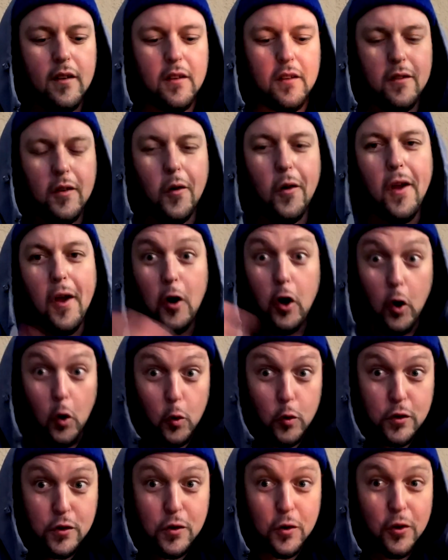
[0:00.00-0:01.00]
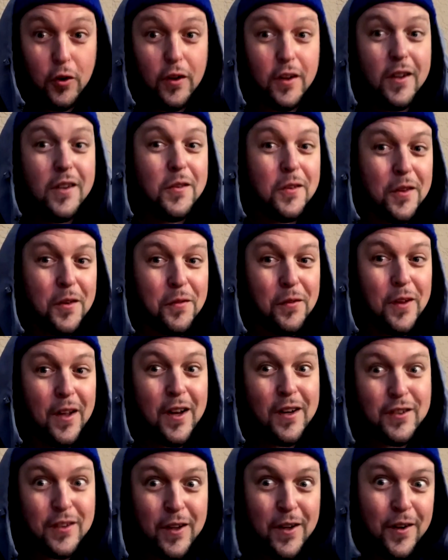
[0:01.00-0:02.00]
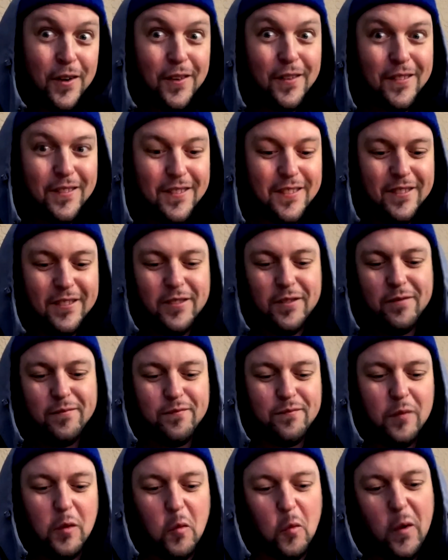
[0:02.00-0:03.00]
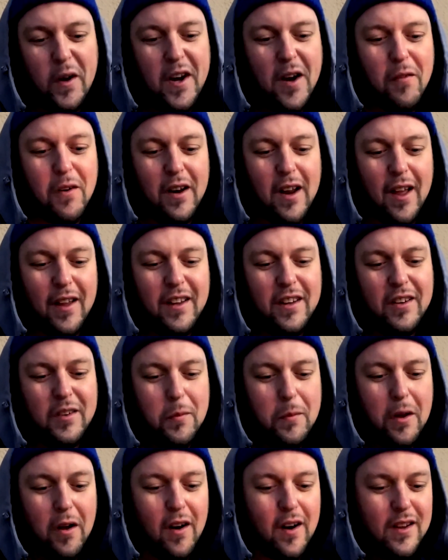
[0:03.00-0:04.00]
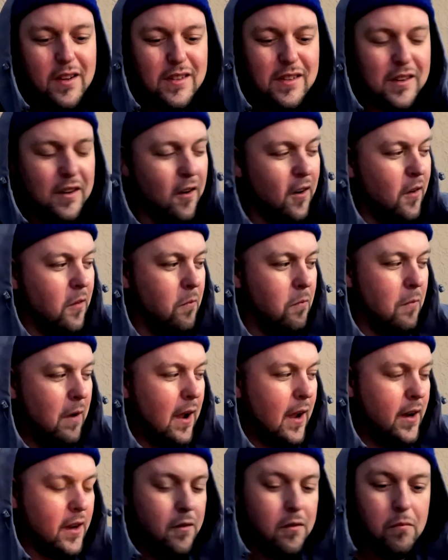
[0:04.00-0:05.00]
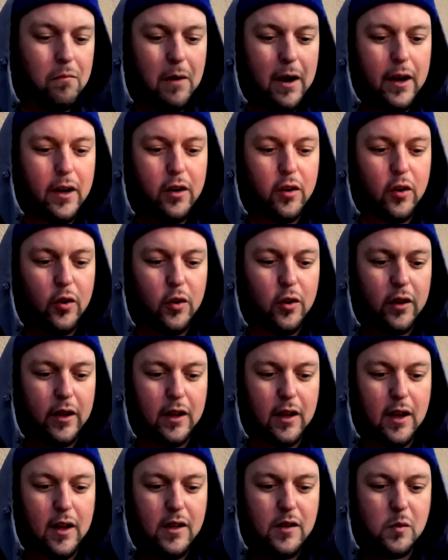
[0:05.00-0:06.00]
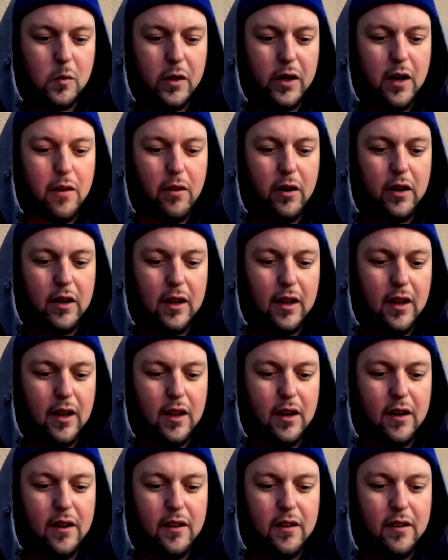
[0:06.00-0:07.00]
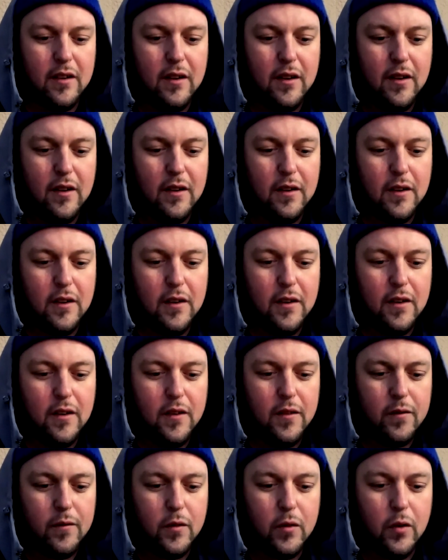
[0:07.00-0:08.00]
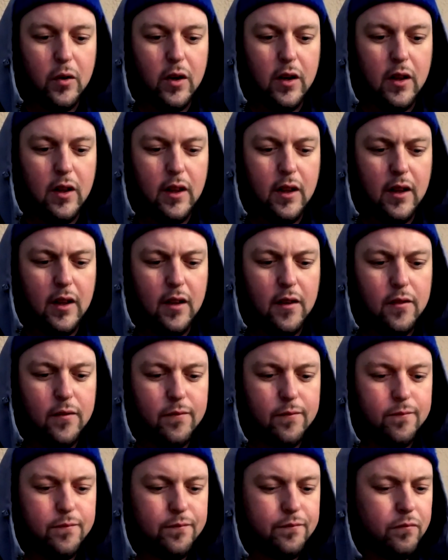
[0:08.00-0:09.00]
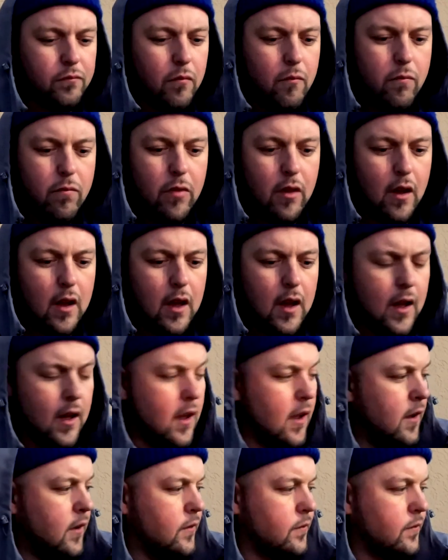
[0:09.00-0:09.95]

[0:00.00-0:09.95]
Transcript: Oh yeah, ghost stories at the flashlight. We never, to be honest, our my my crew, like us, we never did really uh,